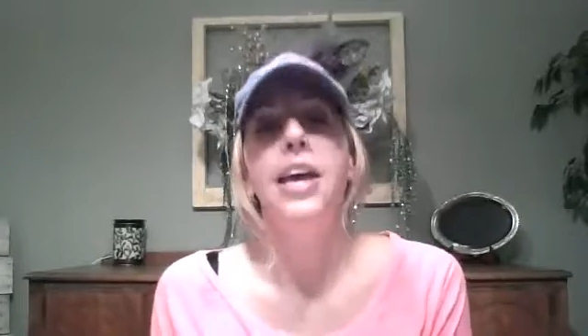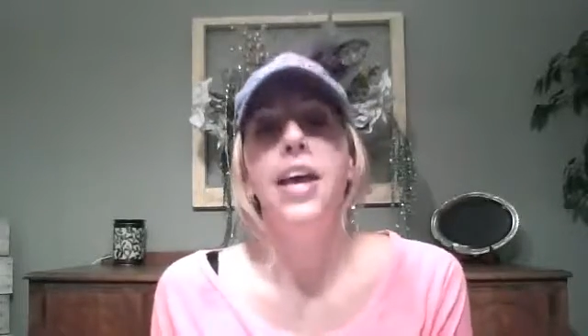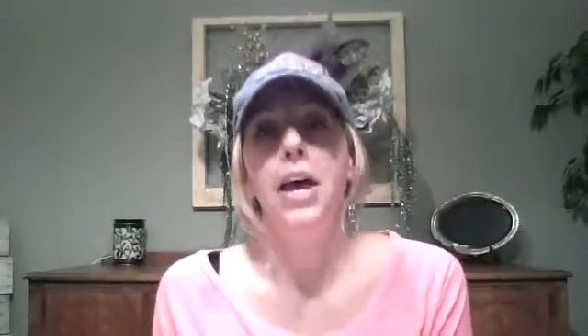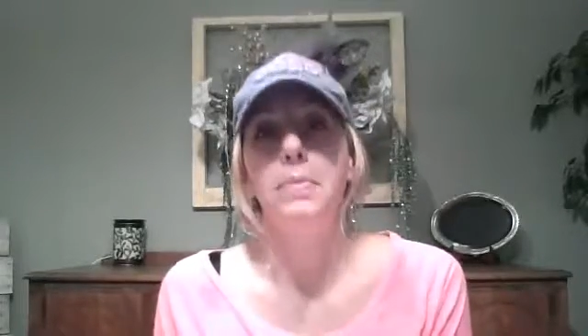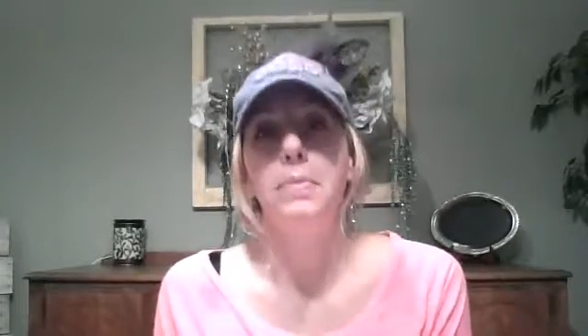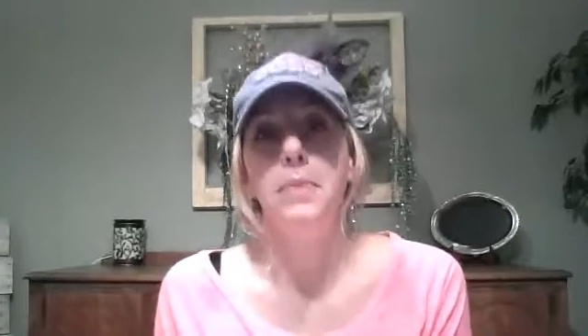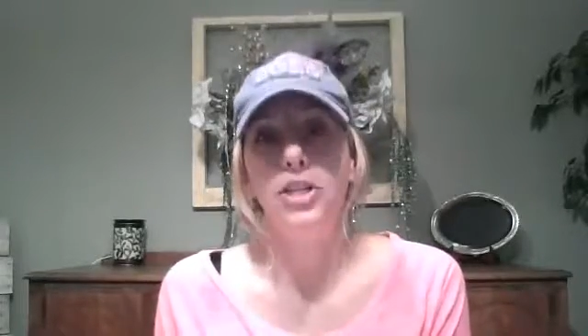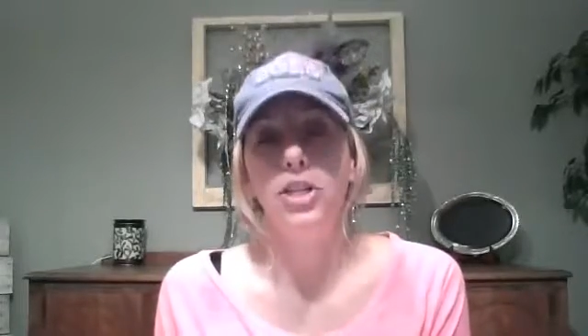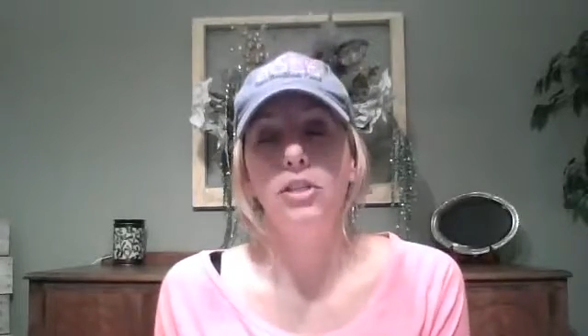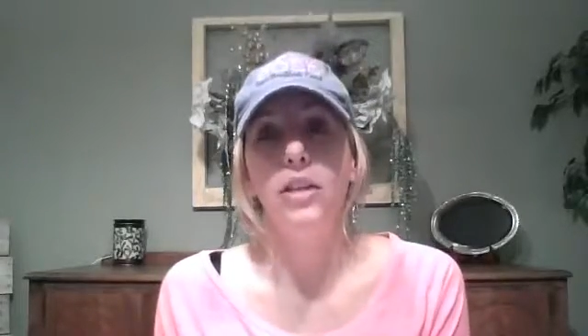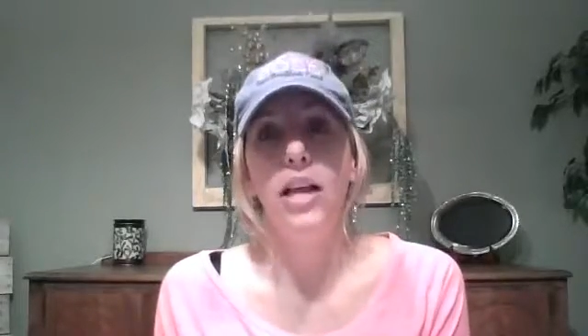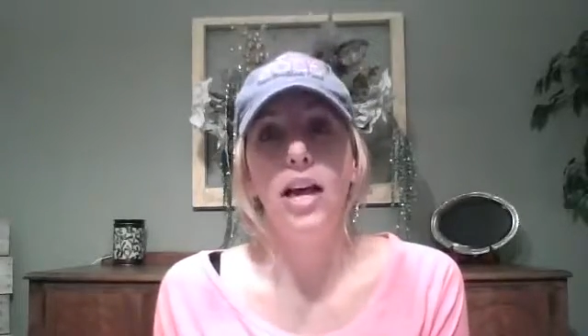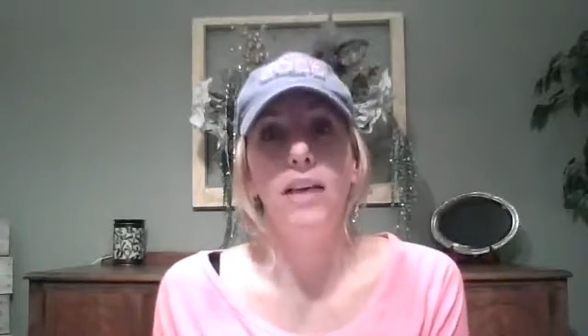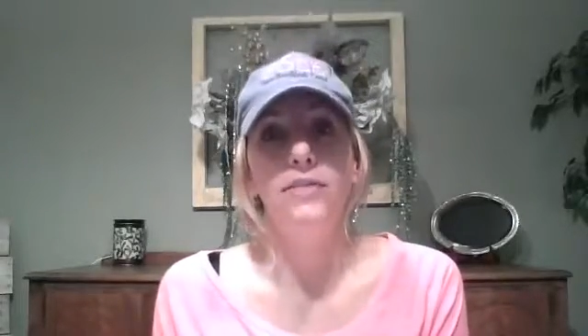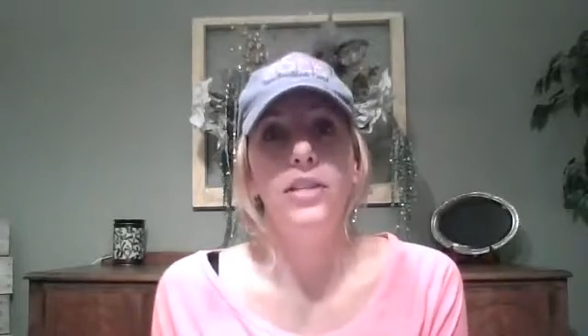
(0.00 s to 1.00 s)
how much you
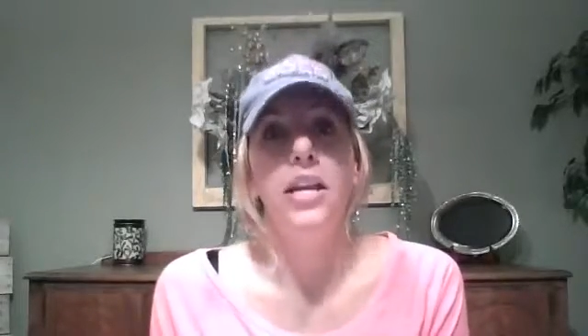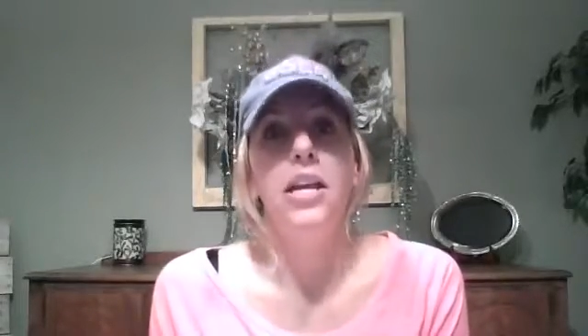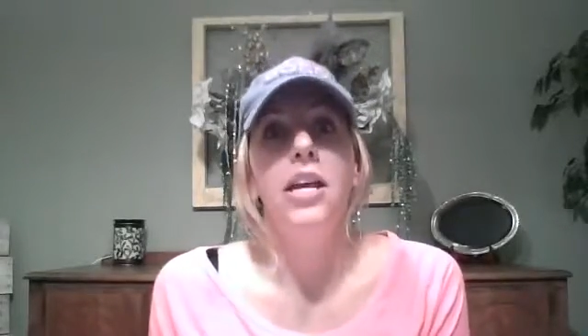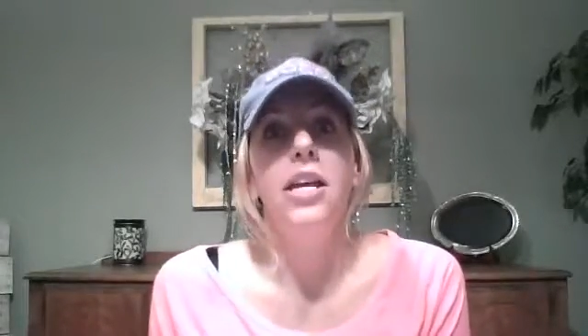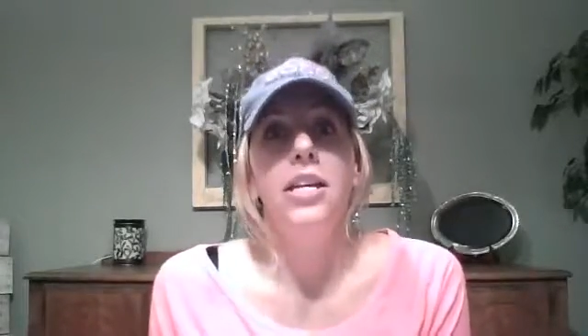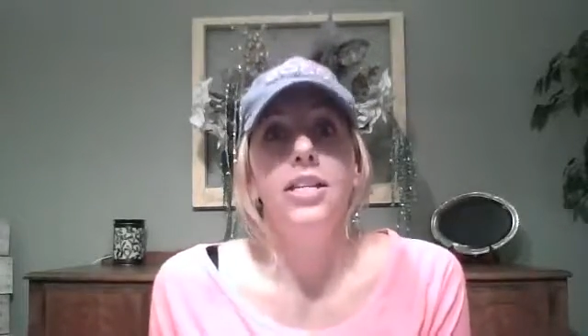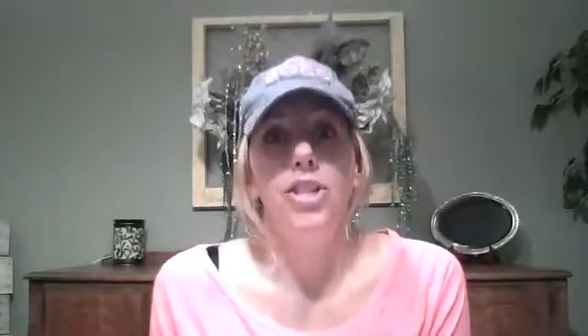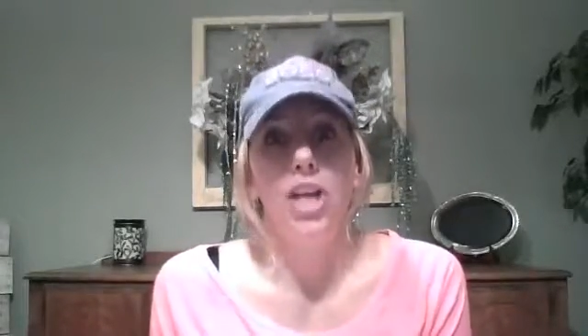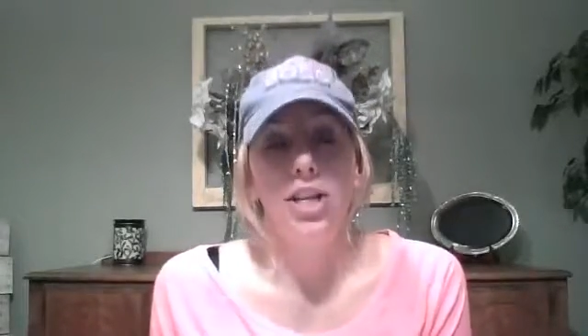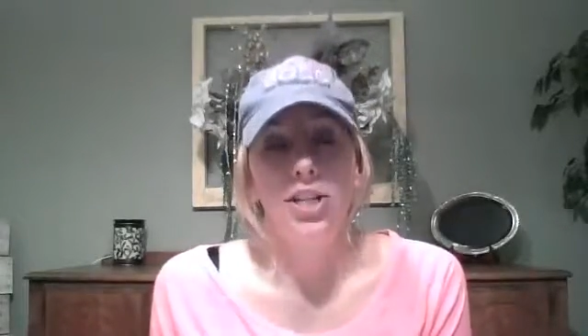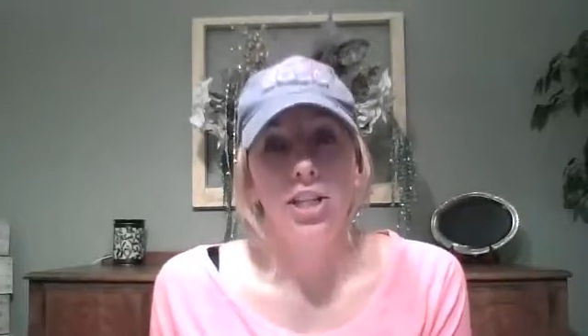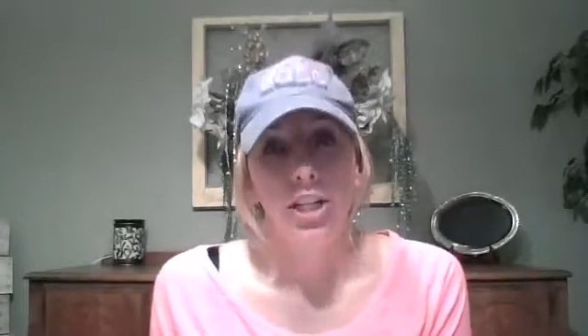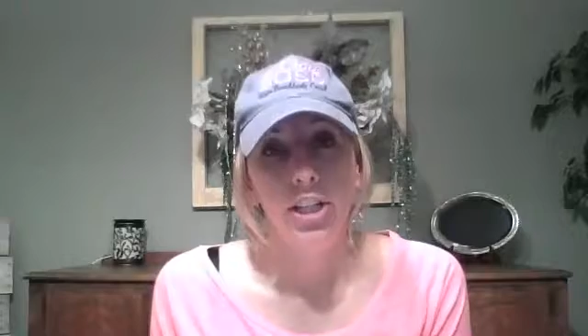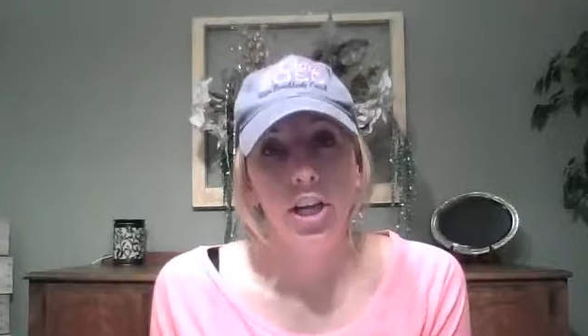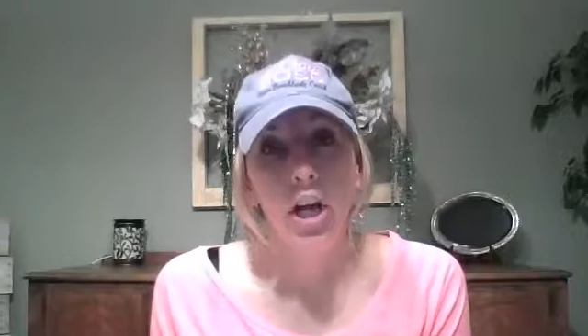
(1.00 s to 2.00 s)
loved
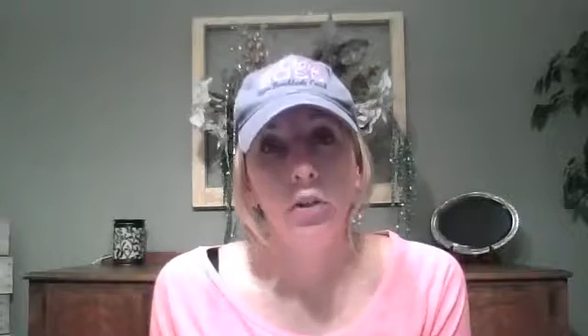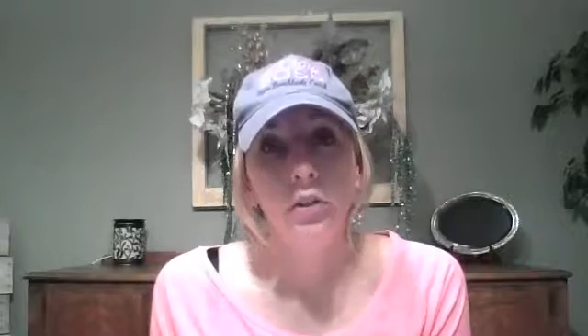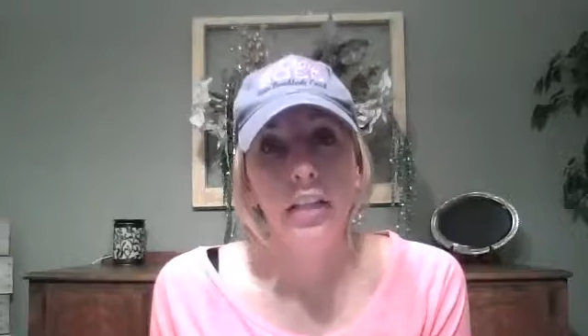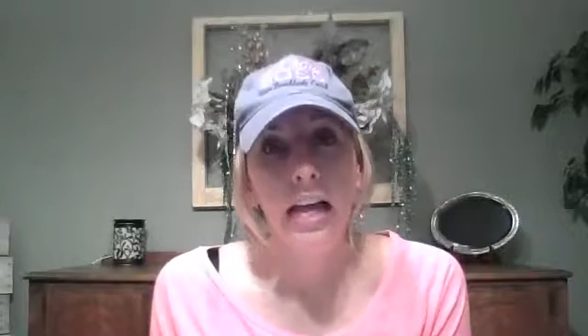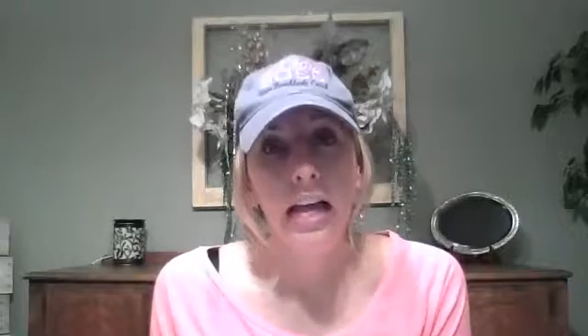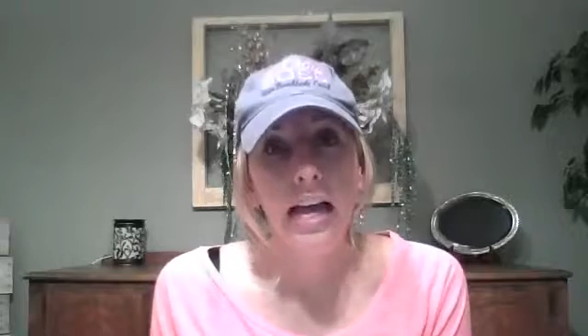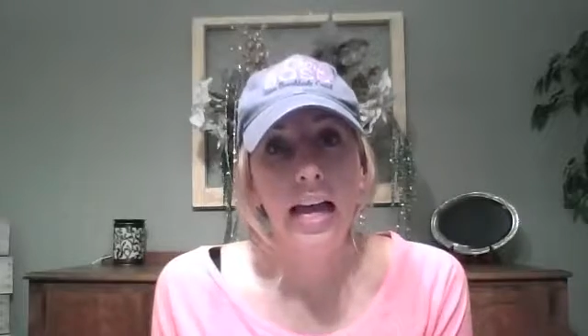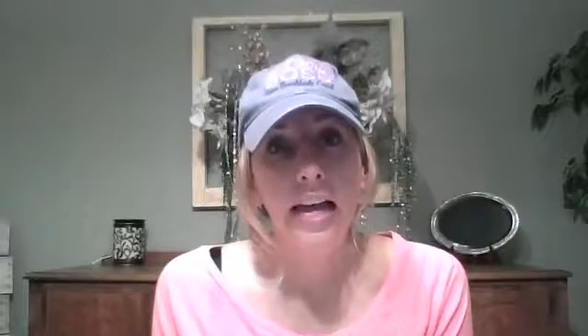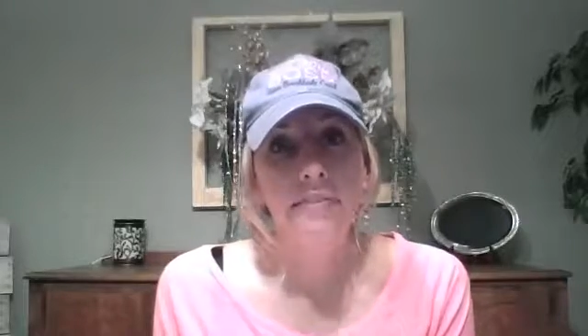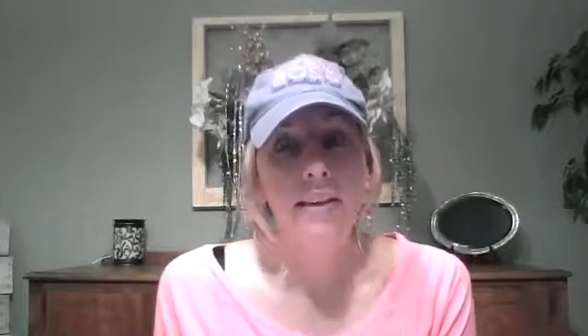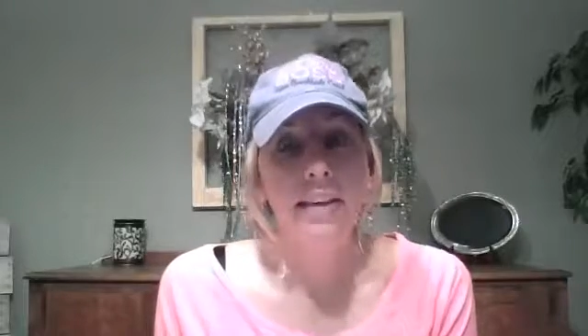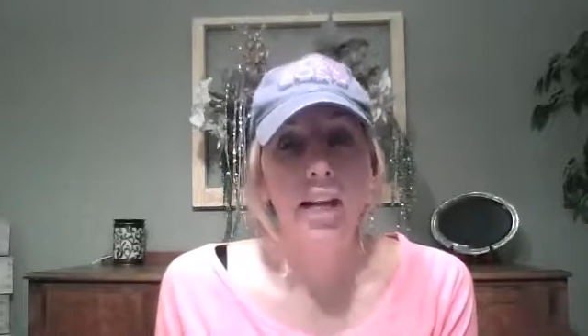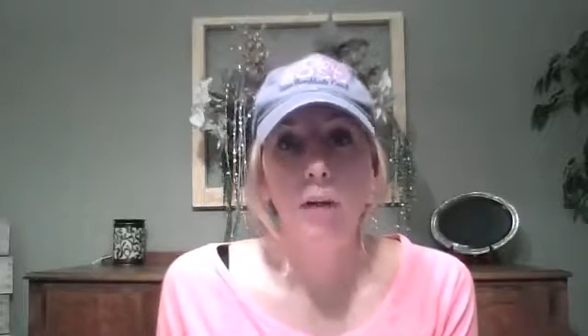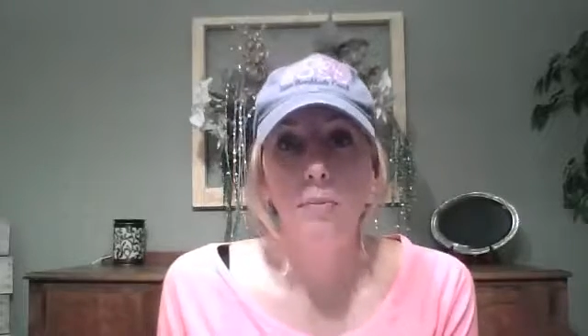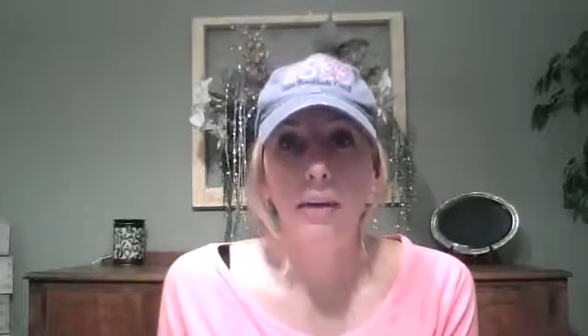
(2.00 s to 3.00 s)
changing your own life
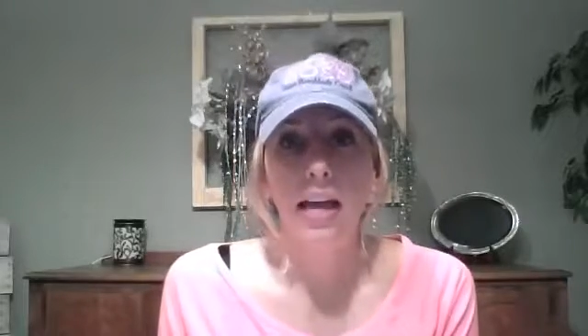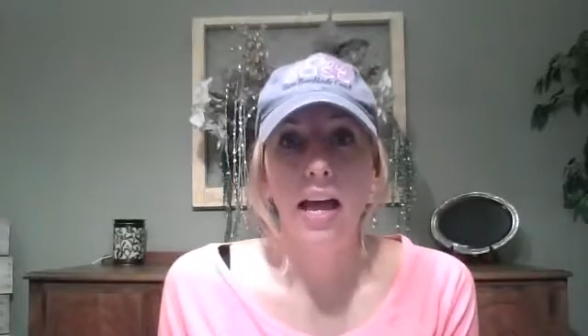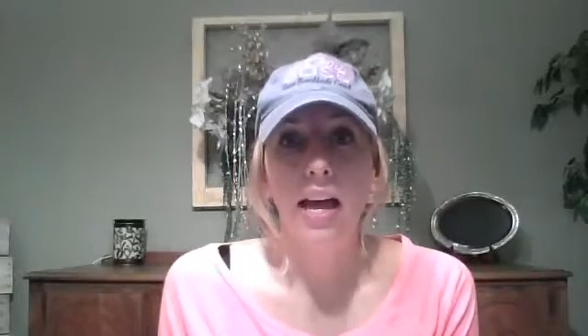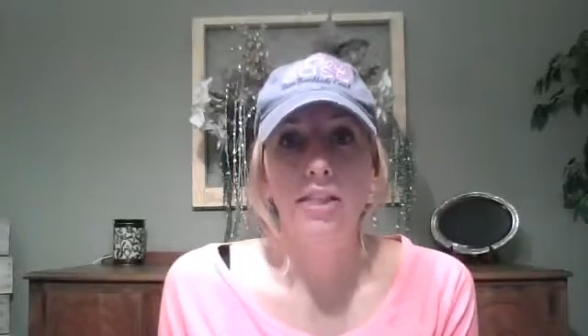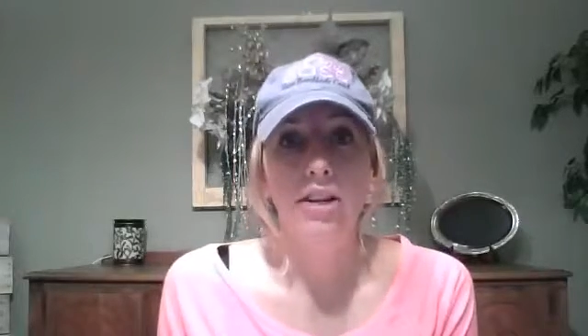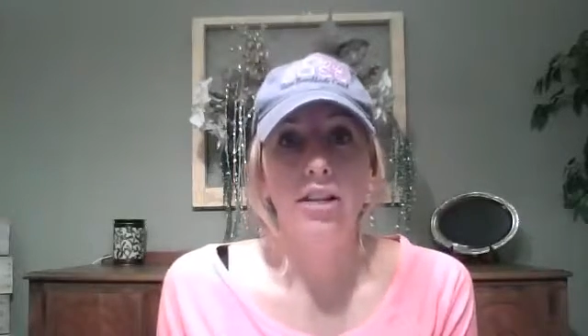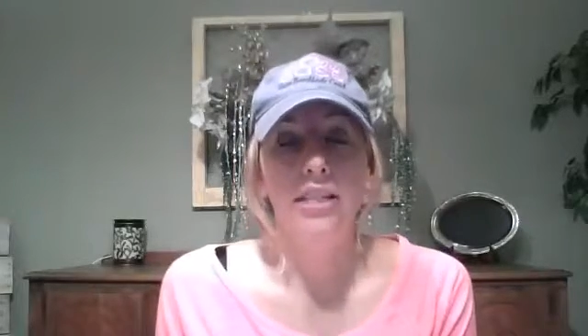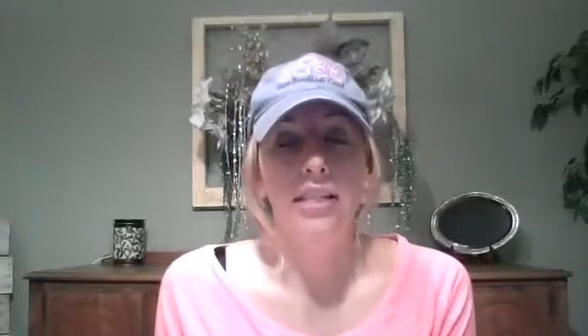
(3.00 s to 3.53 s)
and helping others,